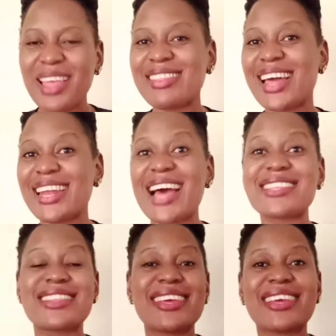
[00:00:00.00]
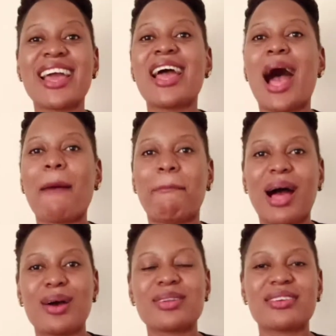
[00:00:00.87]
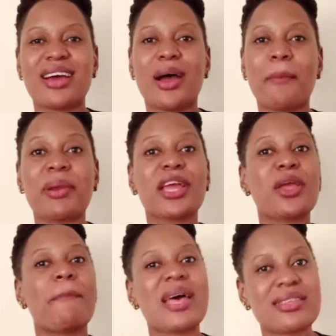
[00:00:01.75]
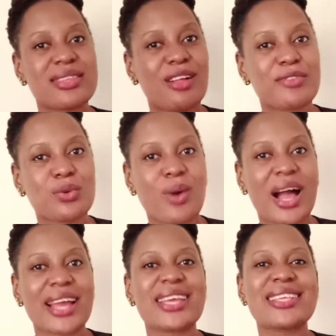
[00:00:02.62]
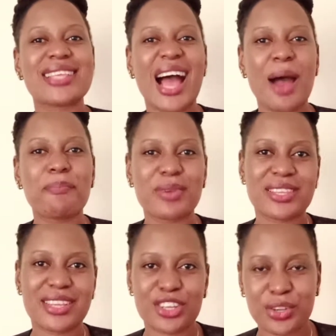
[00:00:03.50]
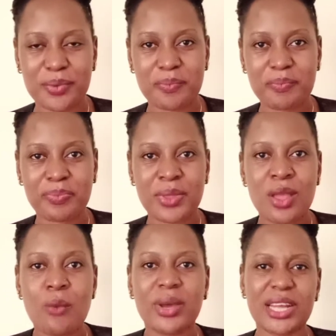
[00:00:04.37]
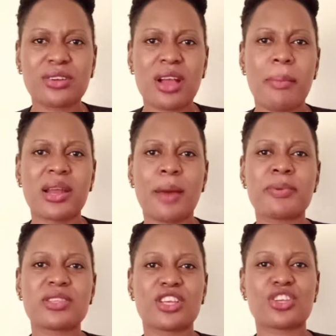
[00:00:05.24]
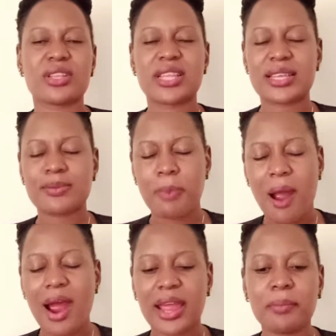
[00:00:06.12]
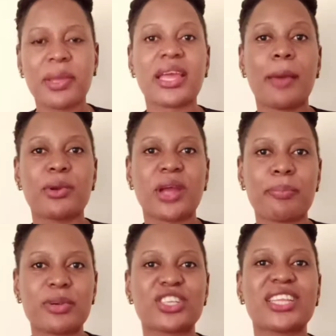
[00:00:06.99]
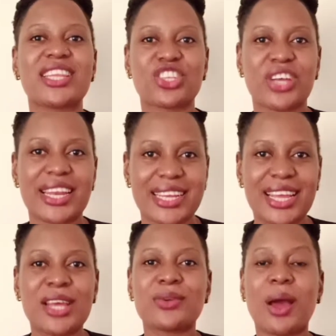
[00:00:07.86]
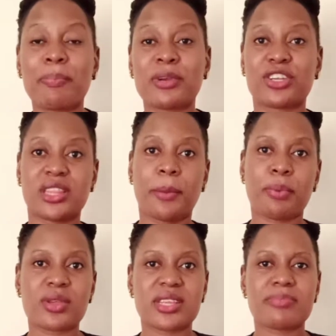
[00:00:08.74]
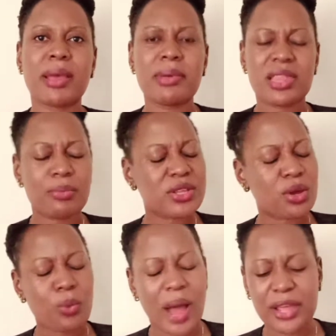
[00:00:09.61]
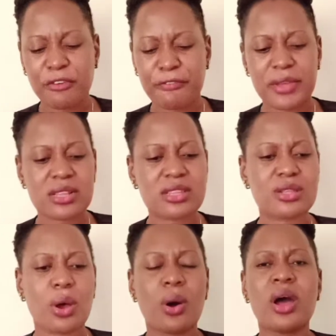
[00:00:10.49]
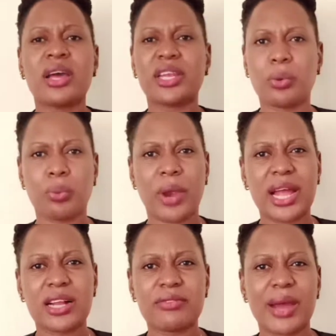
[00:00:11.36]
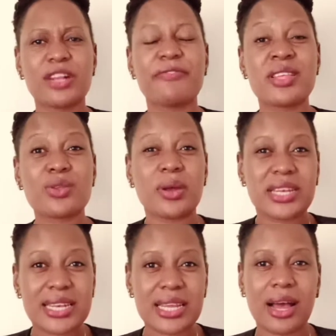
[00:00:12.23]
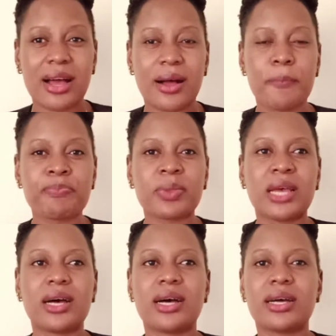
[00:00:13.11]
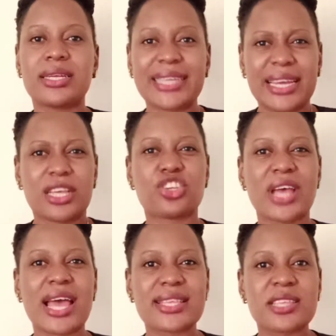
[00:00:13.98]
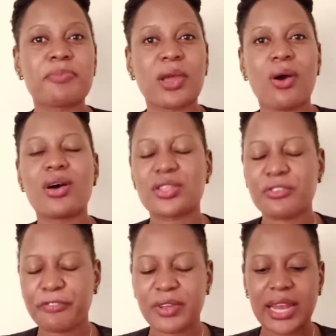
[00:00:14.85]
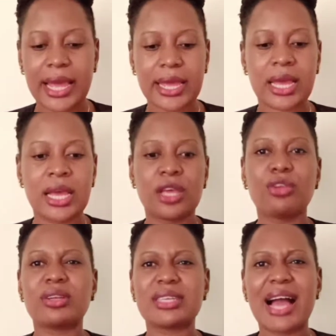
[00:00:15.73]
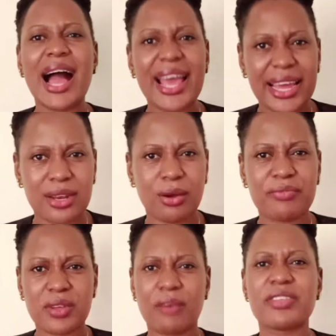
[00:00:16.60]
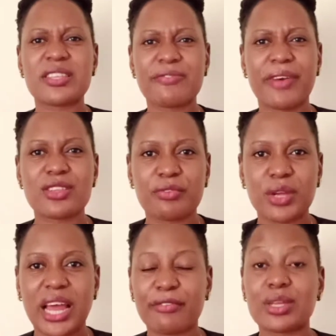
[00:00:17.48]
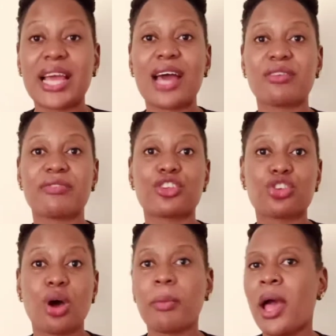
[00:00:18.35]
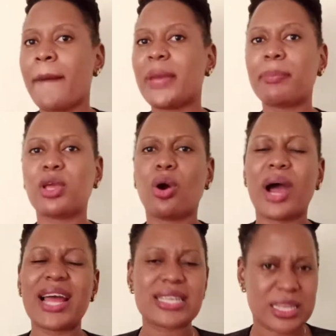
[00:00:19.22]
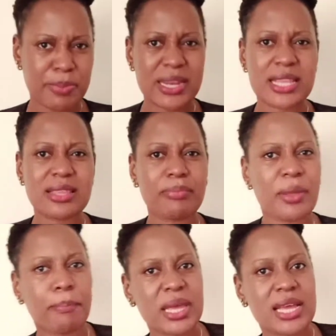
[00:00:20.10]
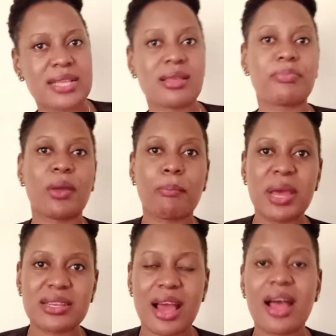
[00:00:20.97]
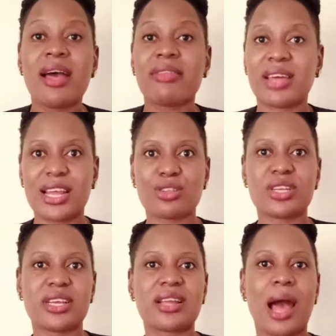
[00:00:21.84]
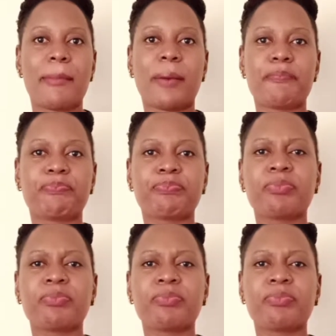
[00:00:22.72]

The last thing about bringing your best self to work is appreciation. When I talk about appreciation, there is power in being able to appreciate the journey, to appreciate the process. Maybe the reason why you feel so derailed, why you feel so de-energized is because you feel like you're tired of this phase of your life. You're tired of the job. Maybe you're anticipating something bigger, something better that has not yet come up.